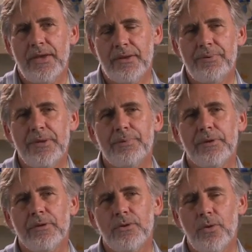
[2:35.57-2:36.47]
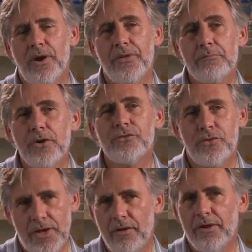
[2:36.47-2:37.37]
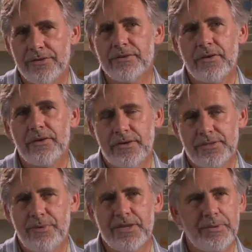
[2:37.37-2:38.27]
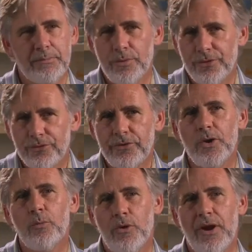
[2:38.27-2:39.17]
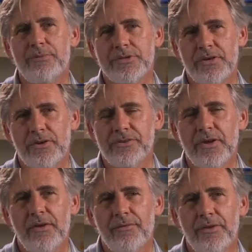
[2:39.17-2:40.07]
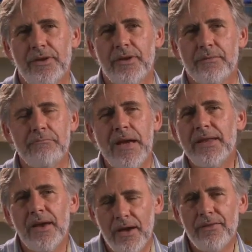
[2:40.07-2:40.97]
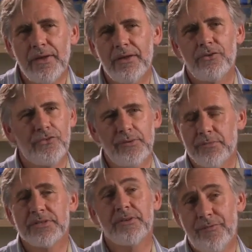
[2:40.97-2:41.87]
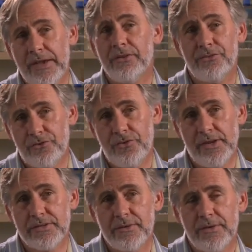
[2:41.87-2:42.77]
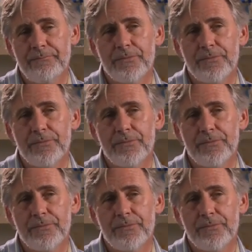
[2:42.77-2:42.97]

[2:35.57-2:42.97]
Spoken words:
in people who are the most recurrent depressed, people with 3 or more episodes that many other treatments had failed to treat.